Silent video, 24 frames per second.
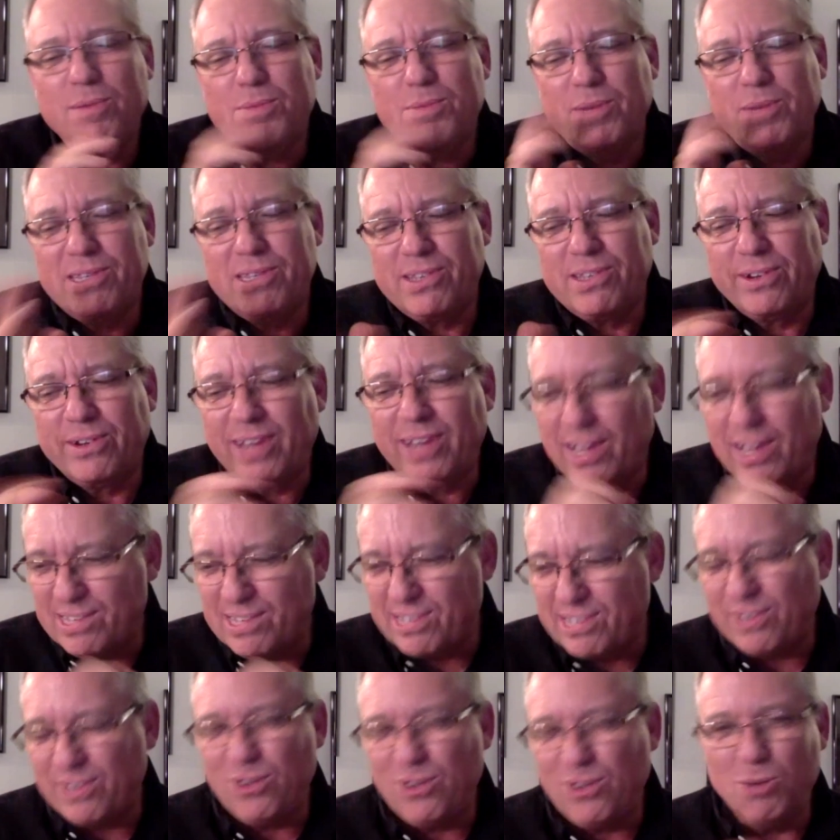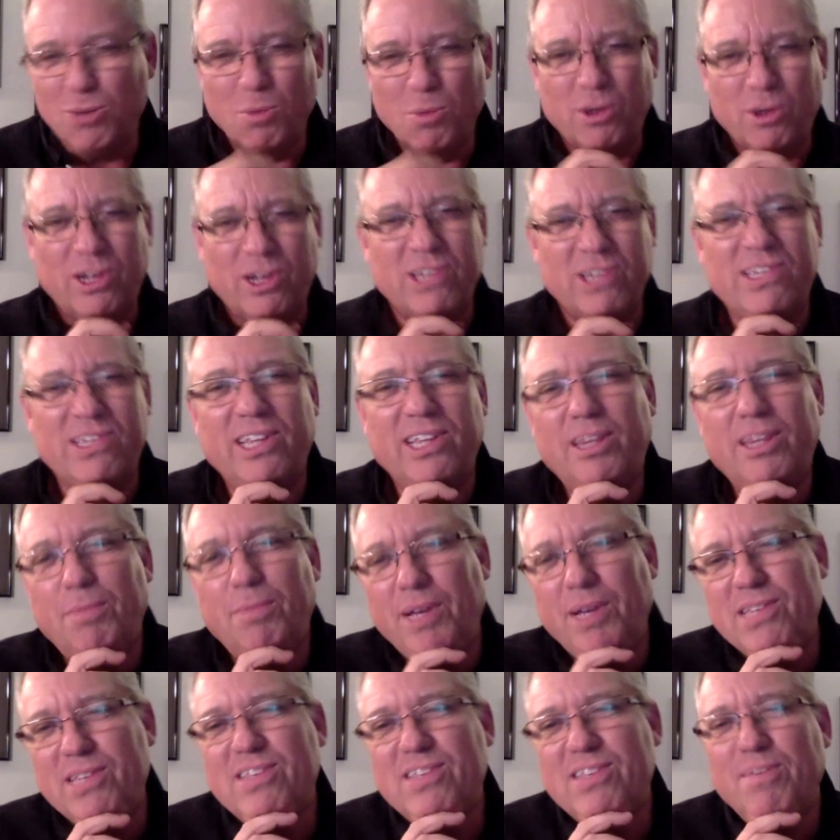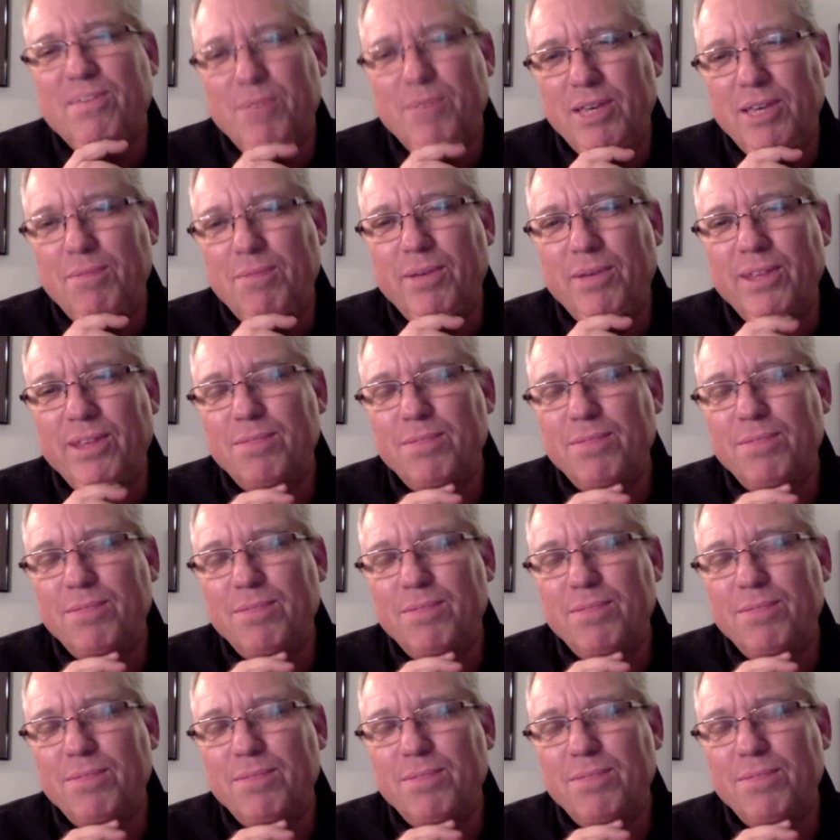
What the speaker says: my sarcastic humor does get the best of me, but